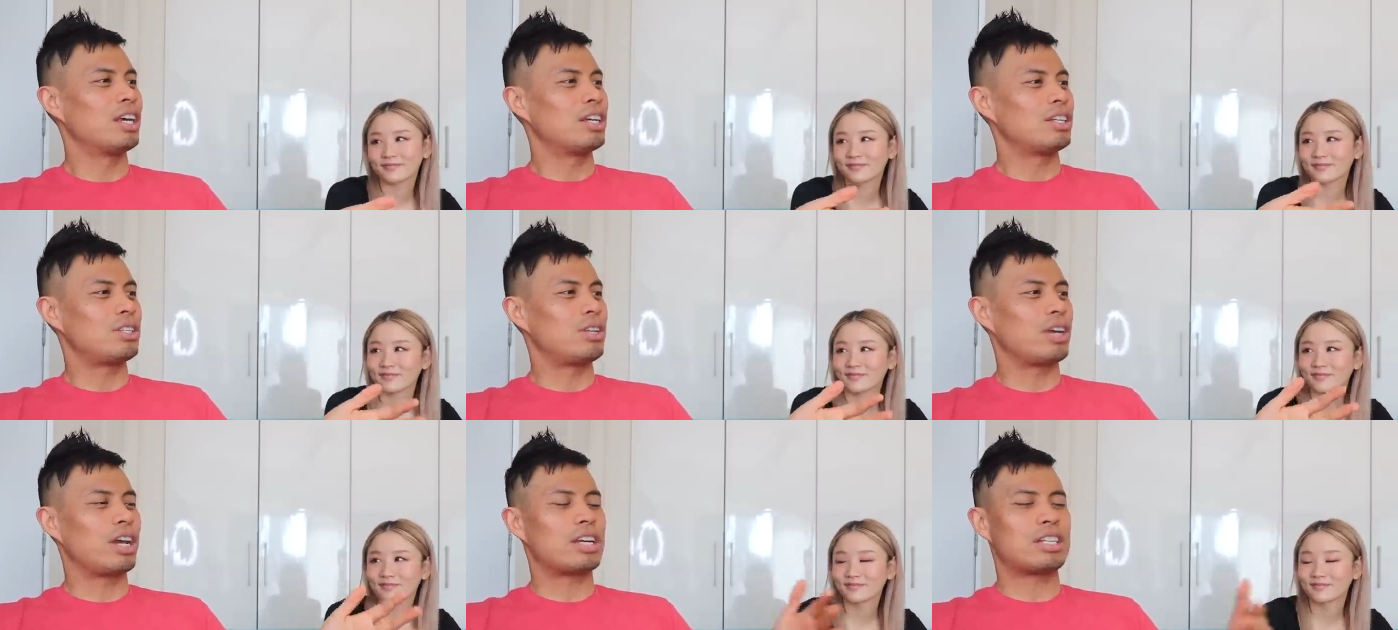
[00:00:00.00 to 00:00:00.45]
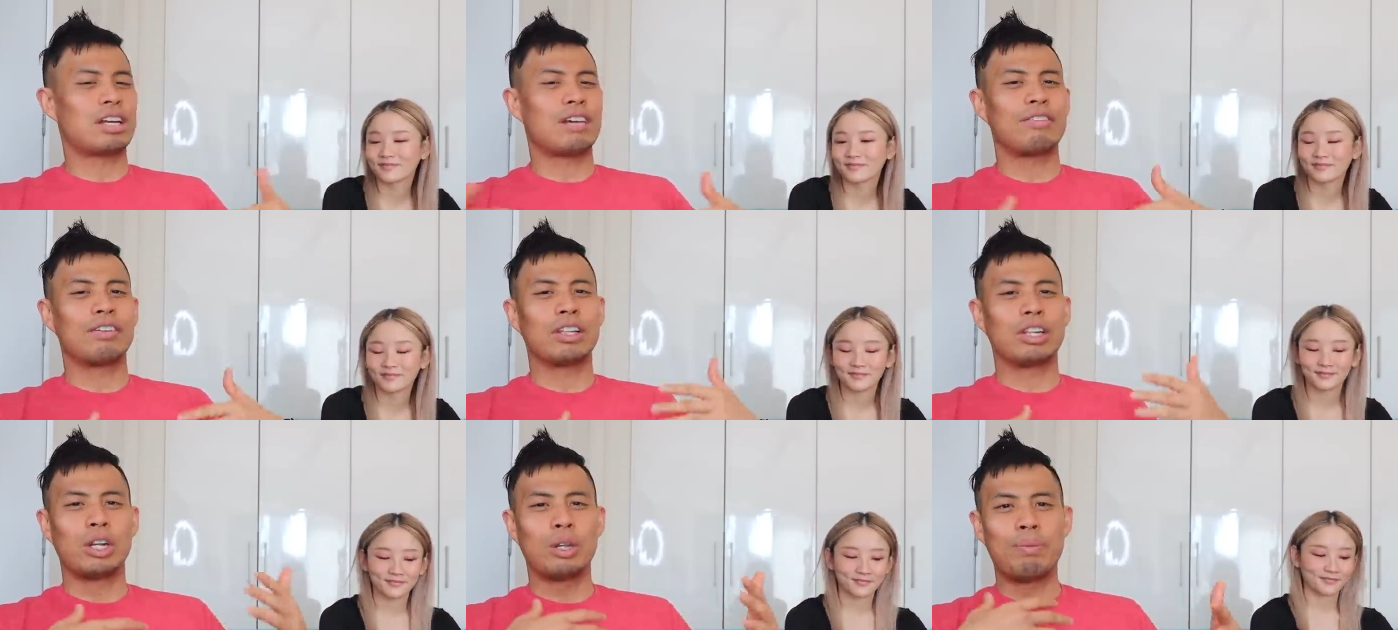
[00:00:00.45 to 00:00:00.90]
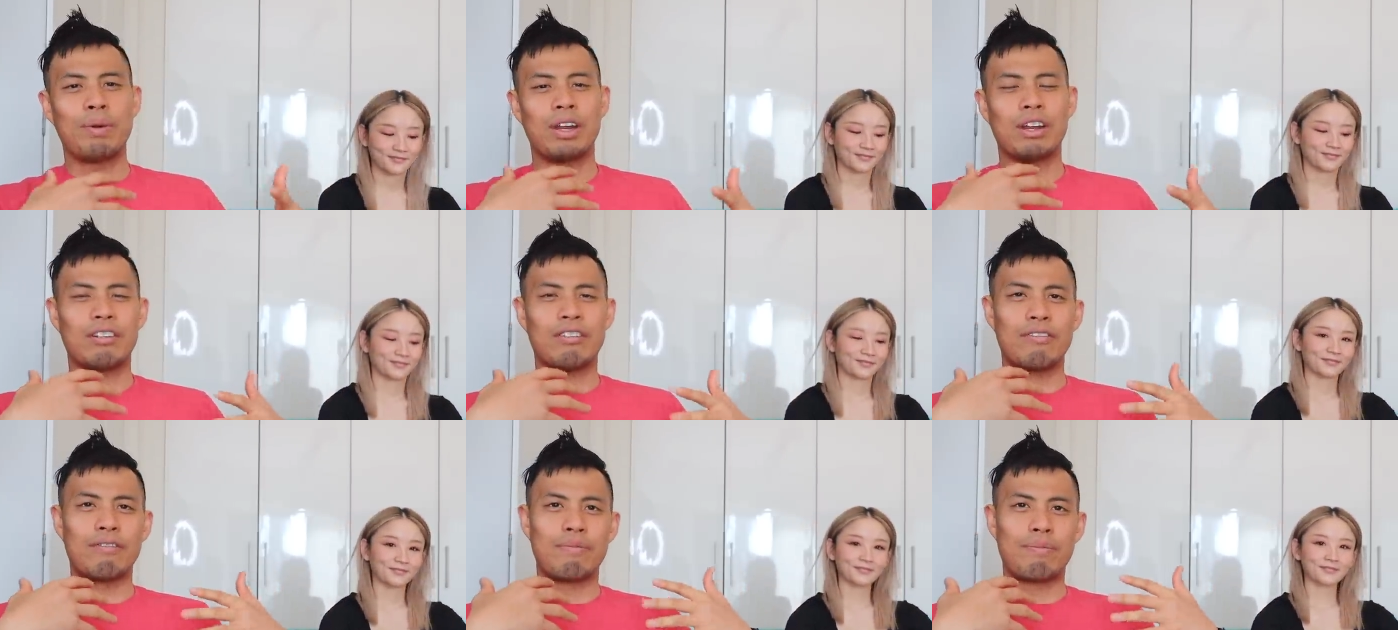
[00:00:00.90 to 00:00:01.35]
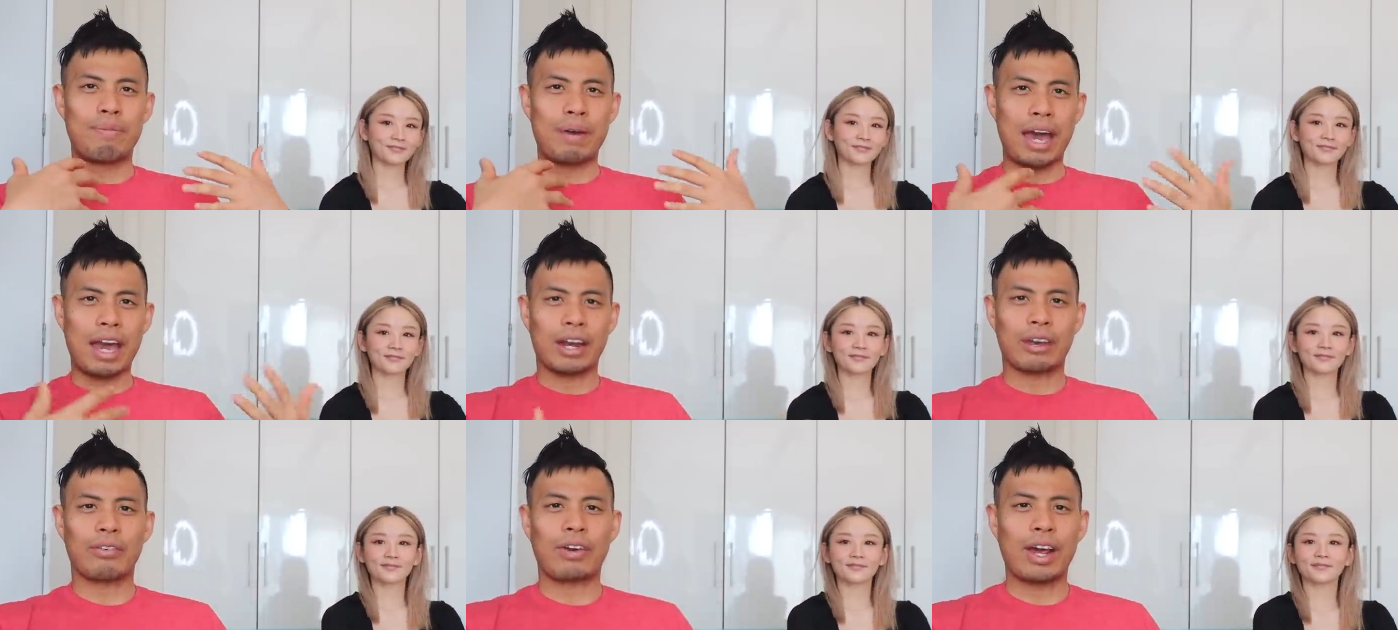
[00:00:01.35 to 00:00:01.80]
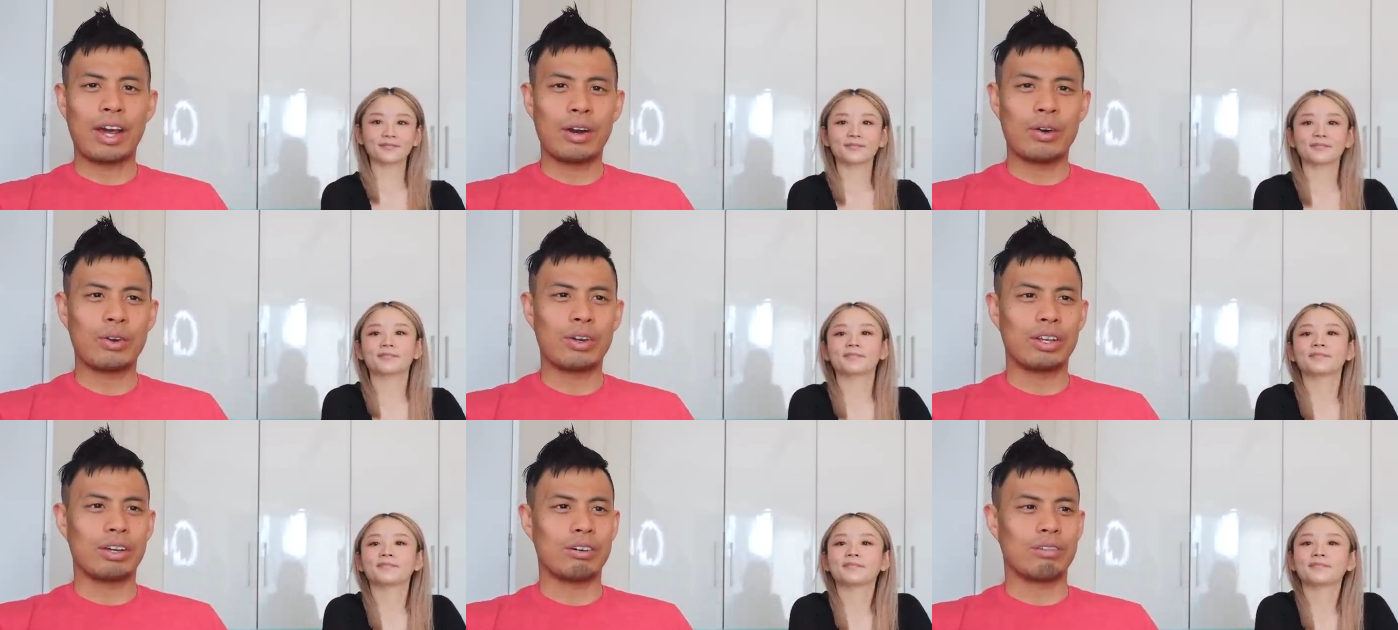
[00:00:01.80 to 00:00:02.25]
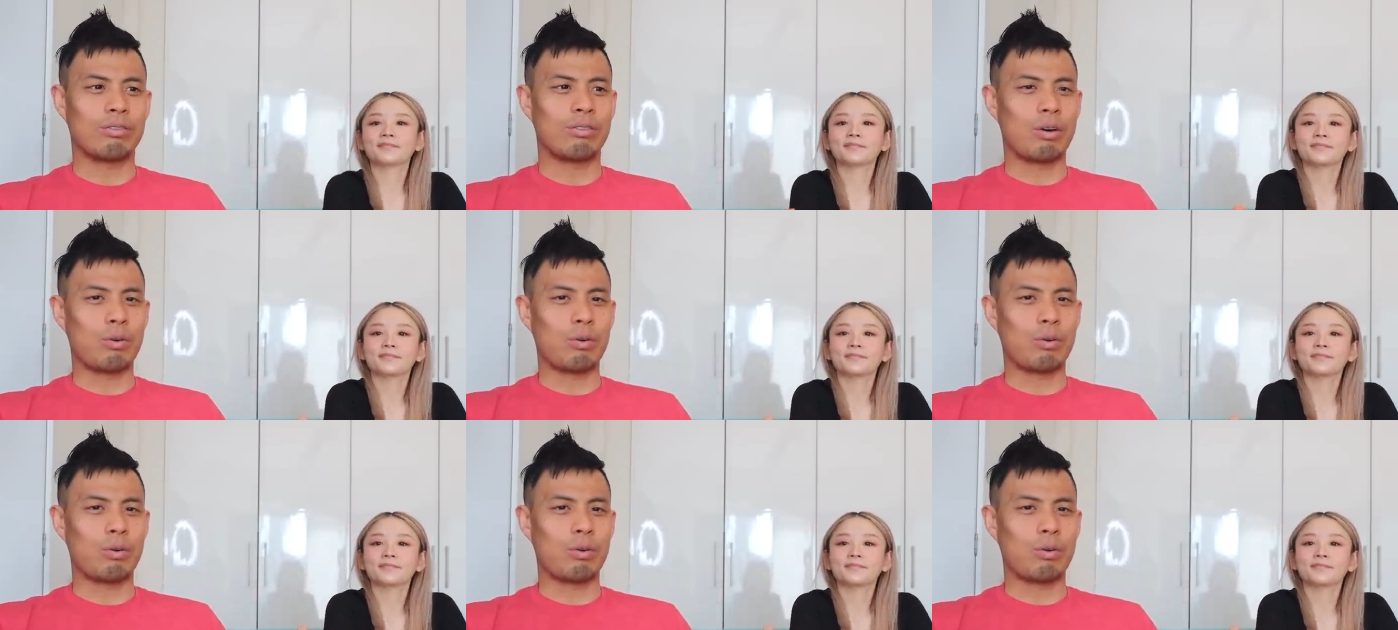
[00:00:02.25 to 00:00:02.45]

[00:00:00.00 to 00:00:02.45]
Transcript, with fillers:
Speaker 1: So you guys have a little bit of background of